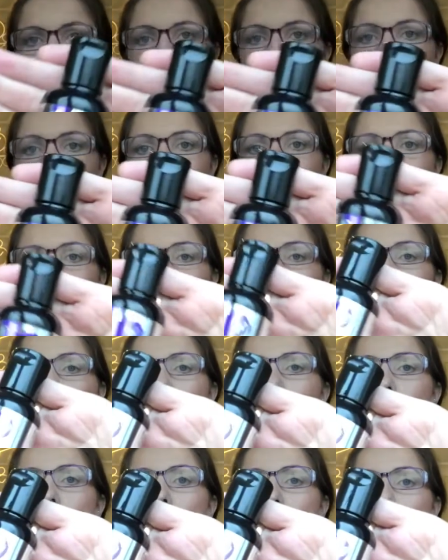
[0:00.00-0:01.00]
know if you can
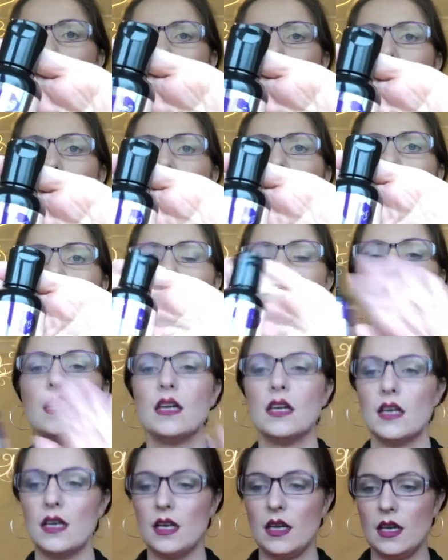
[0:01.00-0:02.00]
see that.
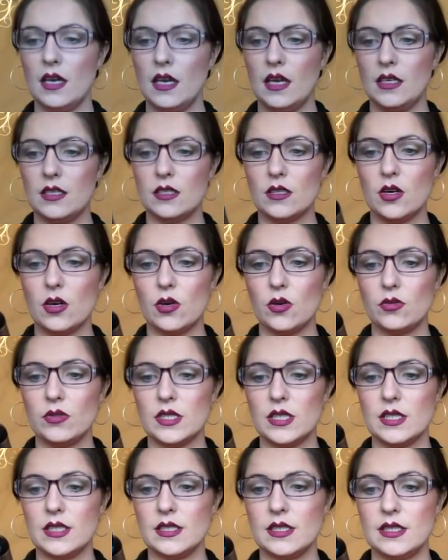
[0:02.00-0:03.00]
It's called
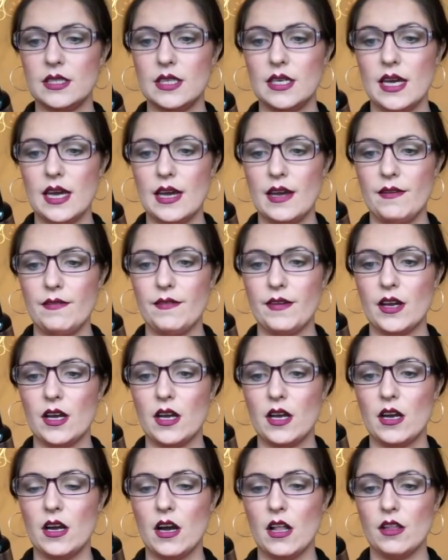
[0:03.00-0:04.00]
CF
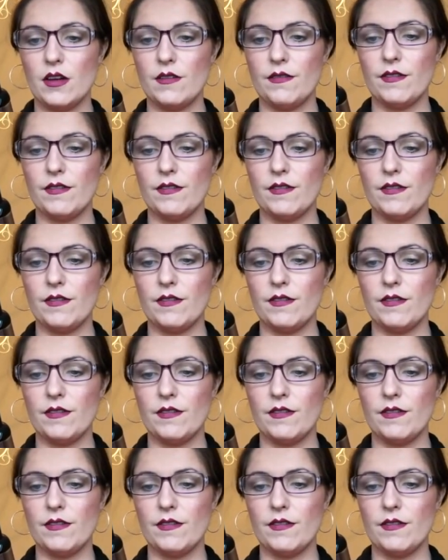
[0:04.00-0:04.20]
Colour